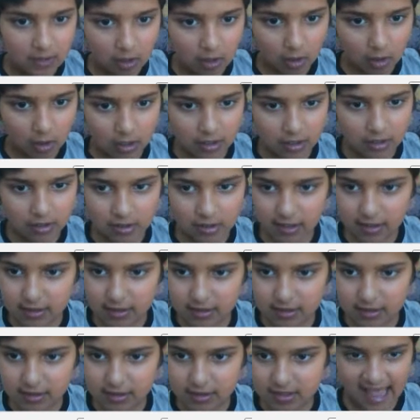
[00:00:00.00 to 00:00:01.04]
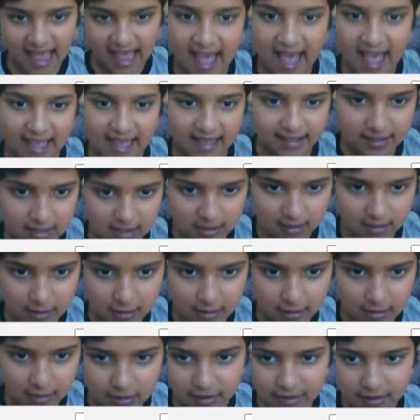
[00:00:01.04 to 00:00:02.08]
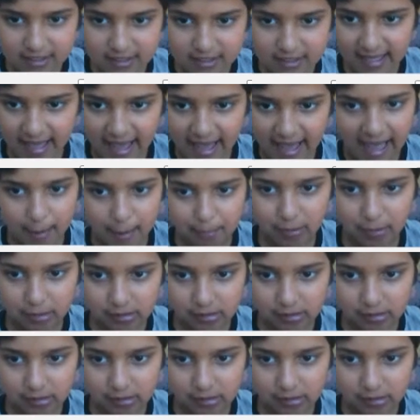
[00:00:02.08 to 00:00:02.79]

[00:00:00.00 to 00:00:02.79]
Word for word: are is this hat, this cap.